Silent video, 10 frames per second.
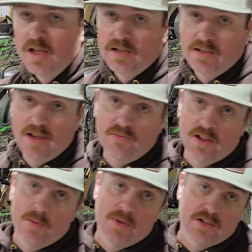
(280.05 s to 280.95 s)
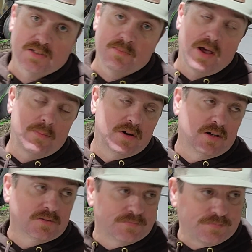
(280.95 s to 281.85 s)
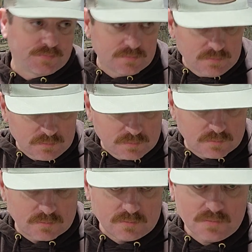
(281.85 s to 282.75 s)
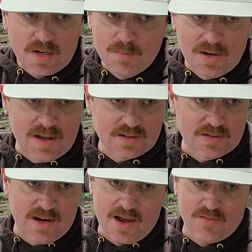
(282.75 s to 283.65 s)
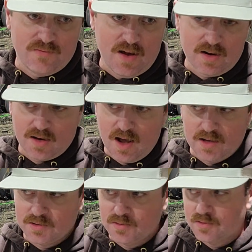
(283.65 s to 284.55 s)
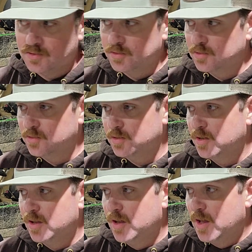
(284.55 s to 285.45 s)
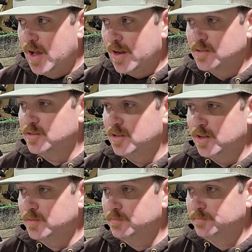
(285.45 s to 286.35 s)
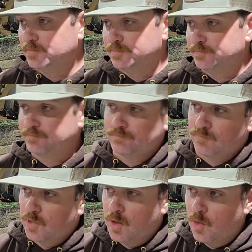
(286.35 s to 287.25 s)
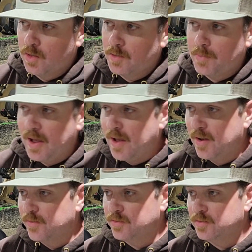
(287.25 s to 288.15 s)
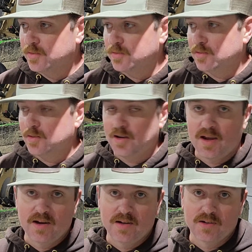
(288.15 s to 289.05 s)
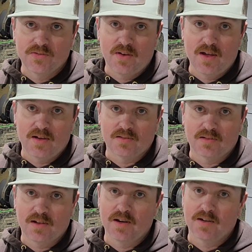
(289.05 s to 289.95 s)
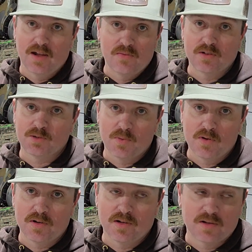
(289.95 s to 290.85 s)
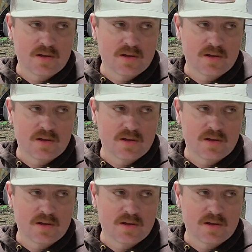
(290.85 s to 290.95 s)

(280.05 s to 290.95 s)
Definitely a must in my book. But like I said, I can follow contours. I can set recorded paths, and it does fine. It'll definitely spoil you.